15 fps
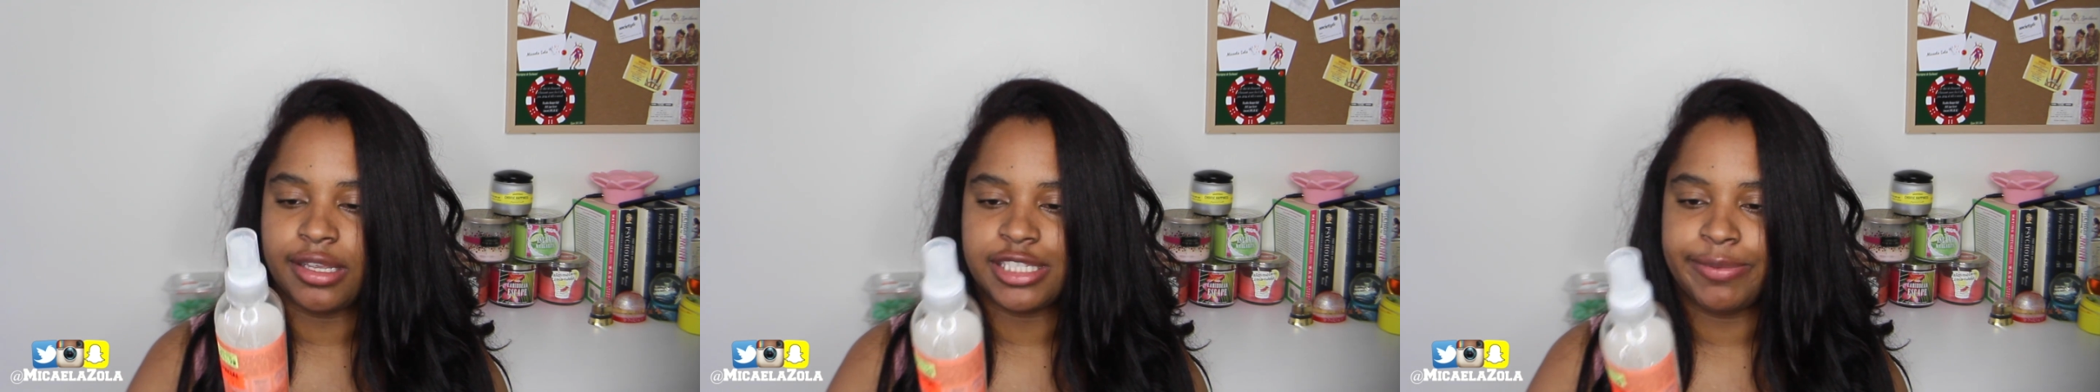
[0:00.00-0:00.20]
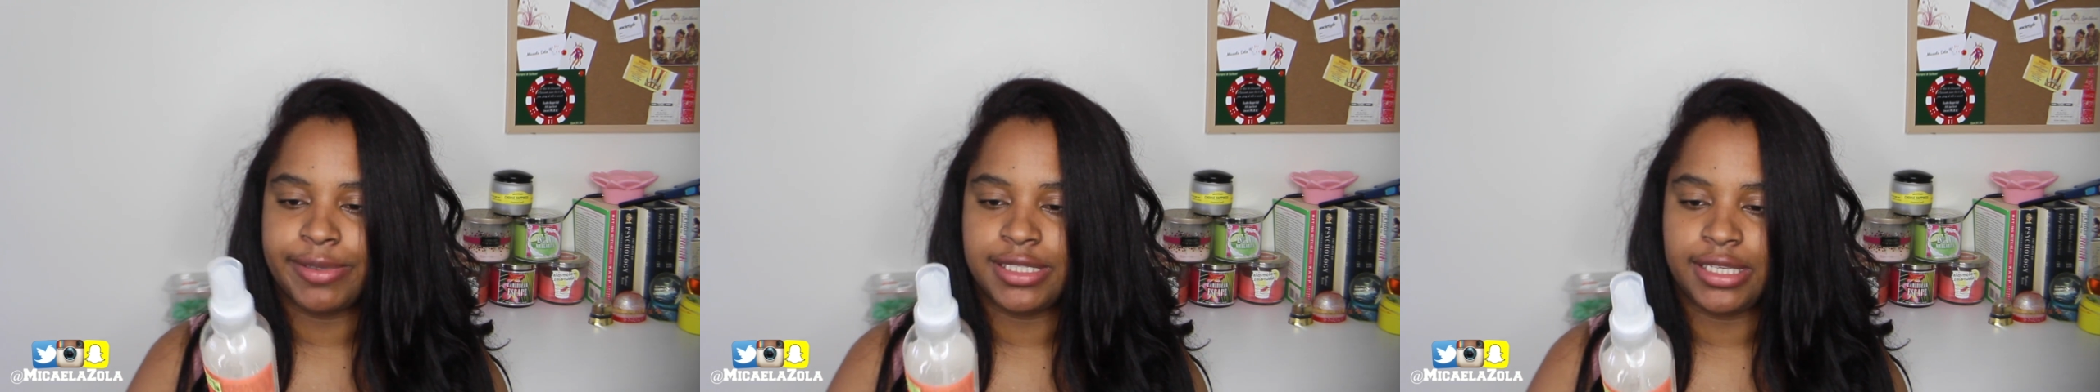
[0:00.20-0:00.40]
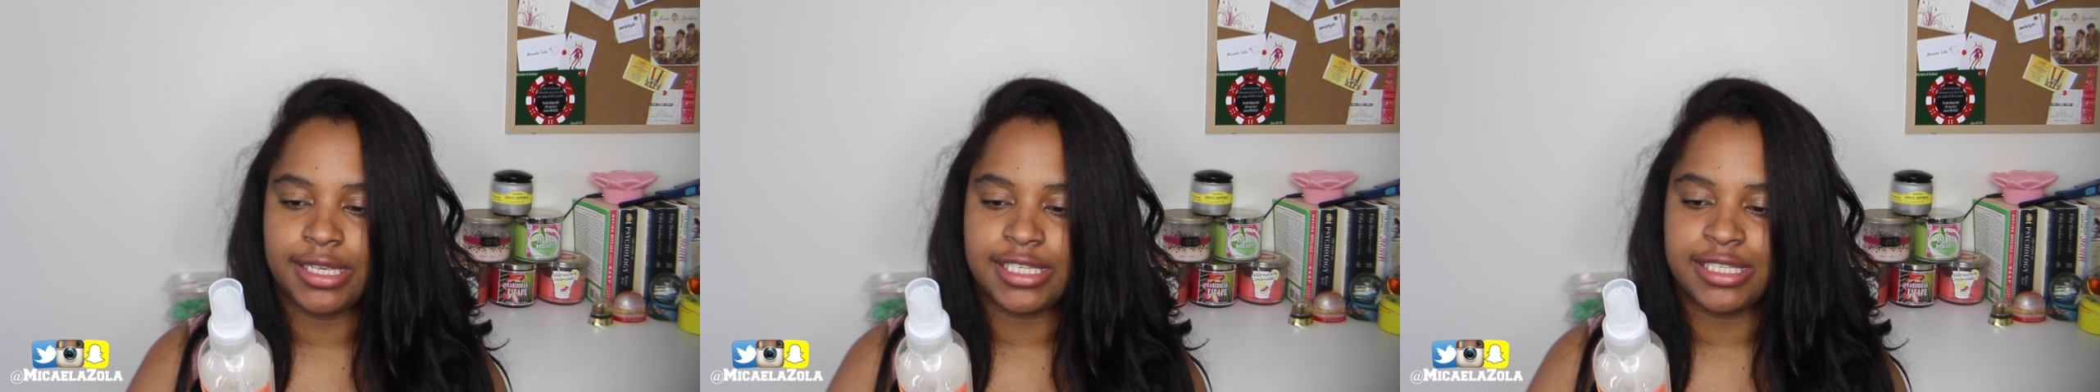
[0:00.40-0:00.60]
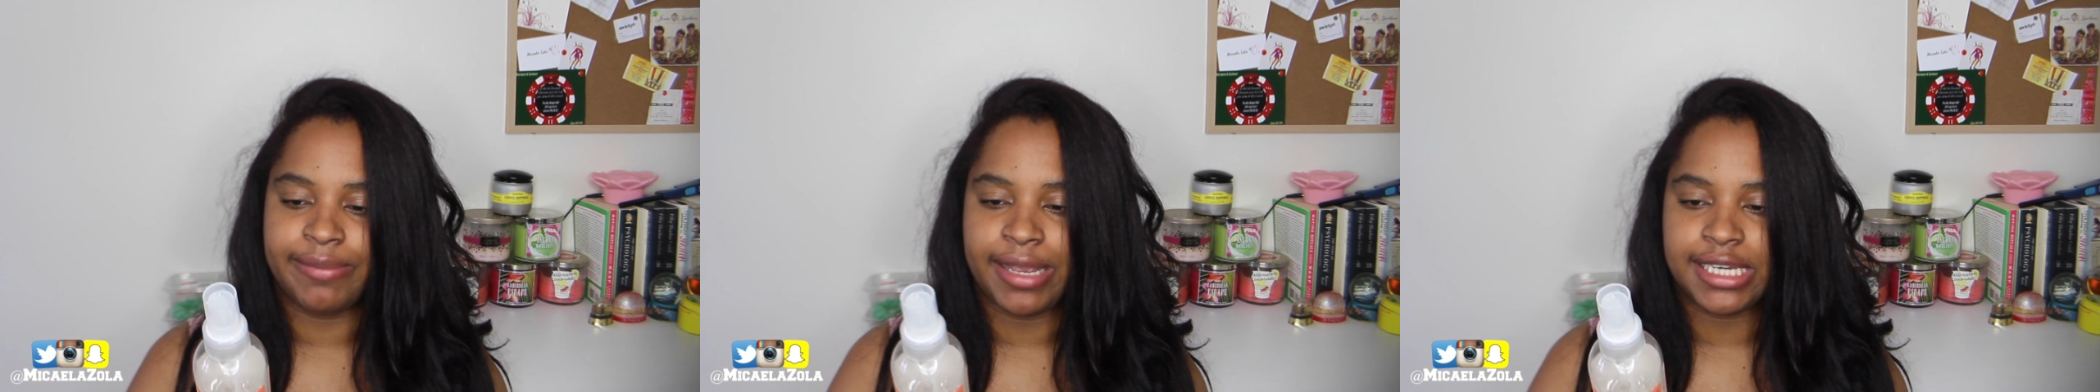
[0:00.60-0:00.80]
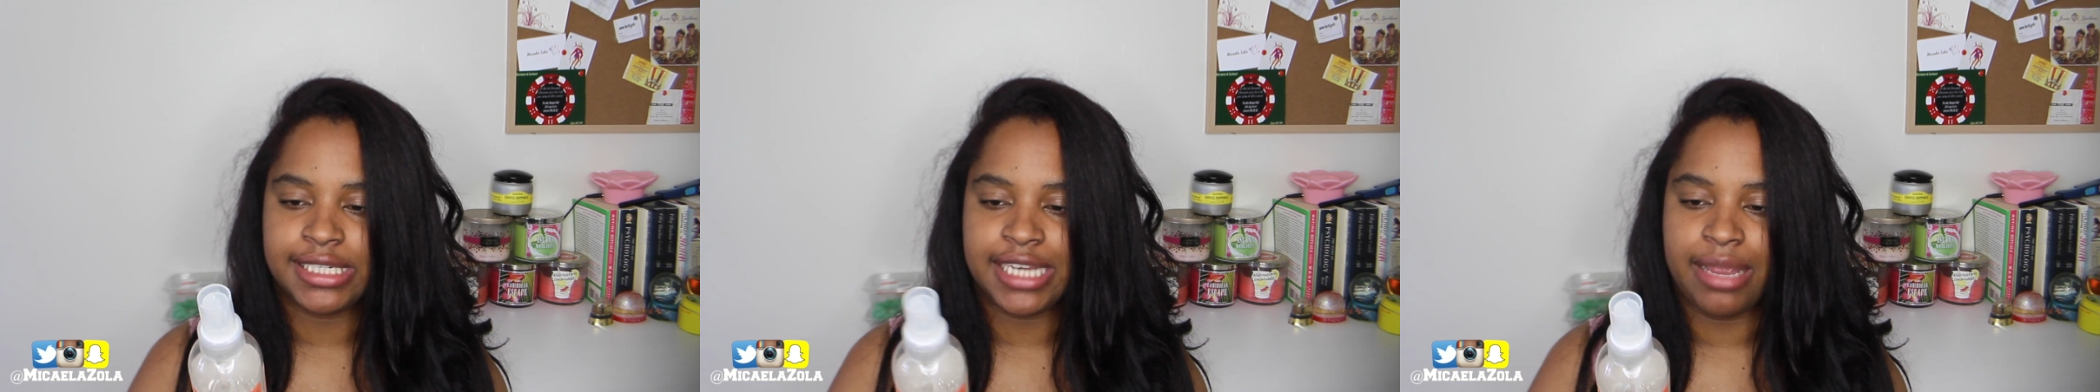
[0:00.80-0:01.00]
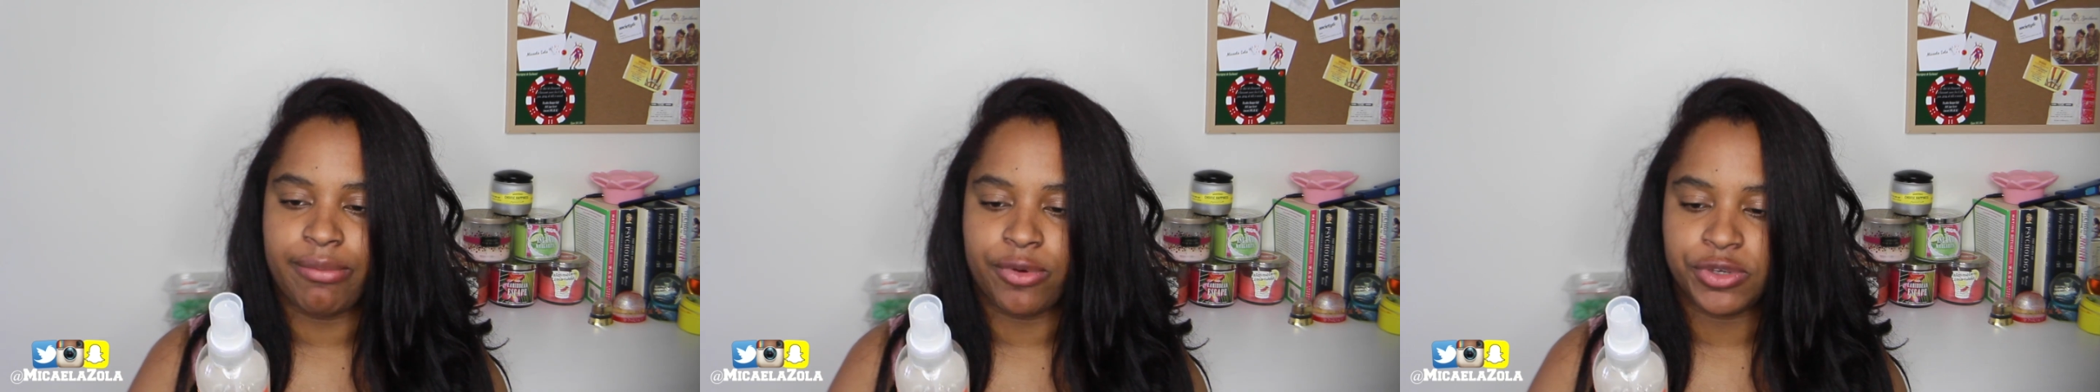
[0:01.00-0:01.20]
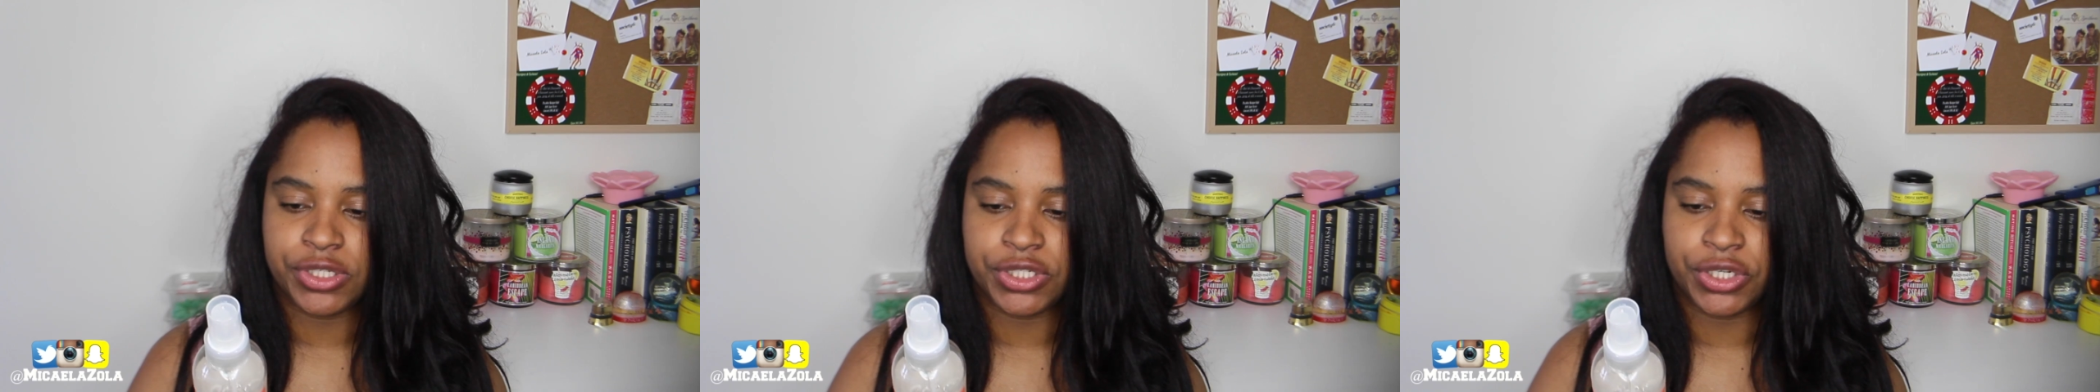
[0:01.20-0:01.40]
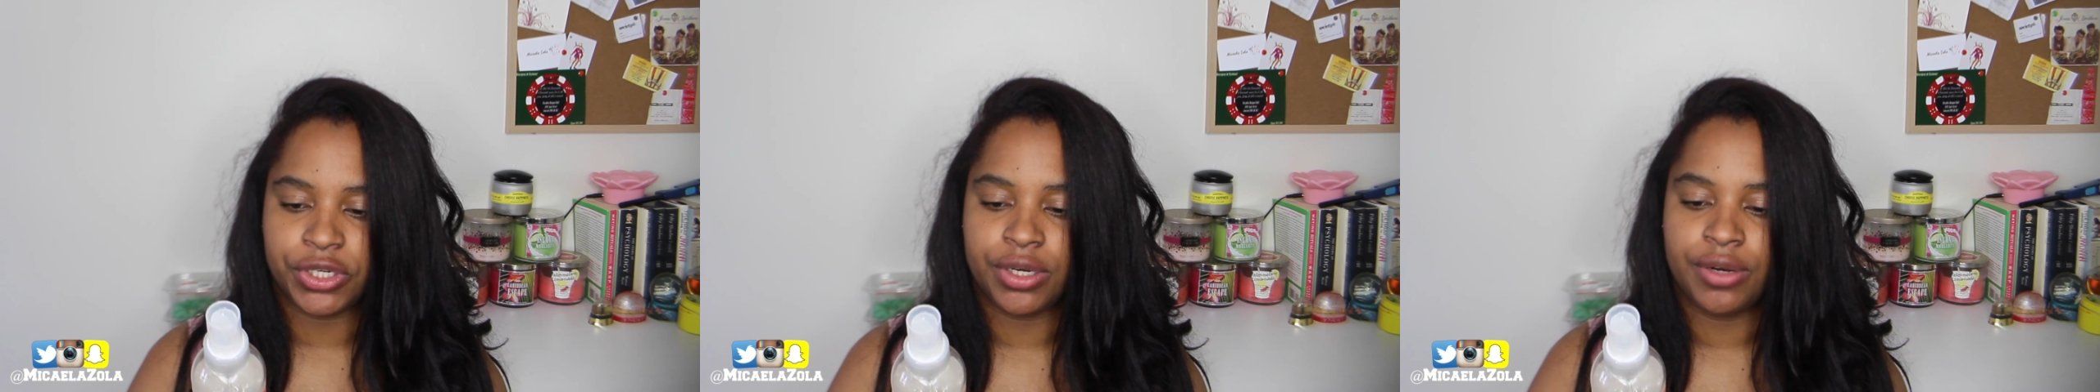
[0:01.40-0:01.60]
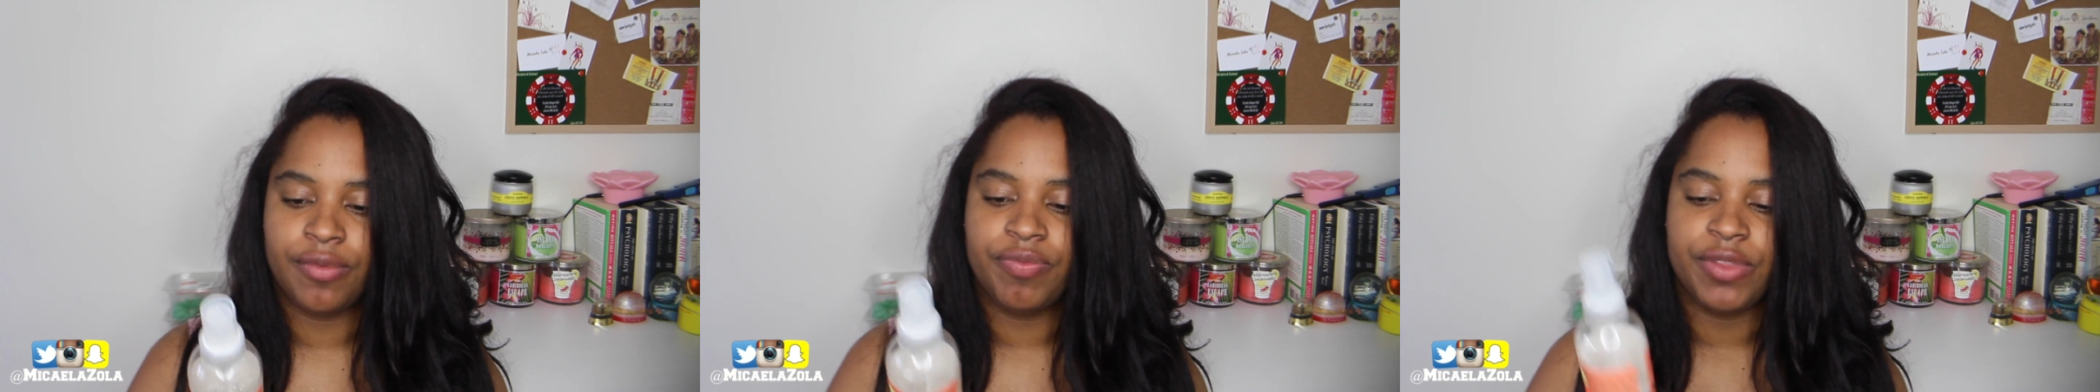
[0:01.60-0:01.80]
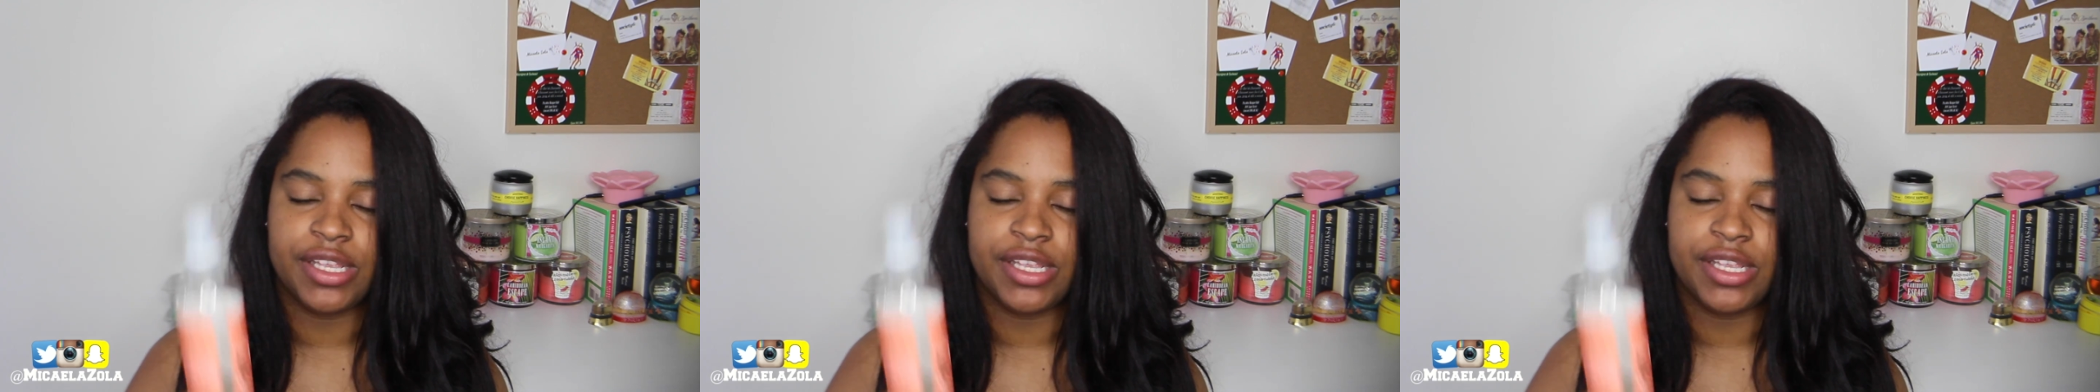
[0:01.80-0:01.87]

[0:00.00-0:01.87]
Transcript: Hibiscus by Shea Moisture.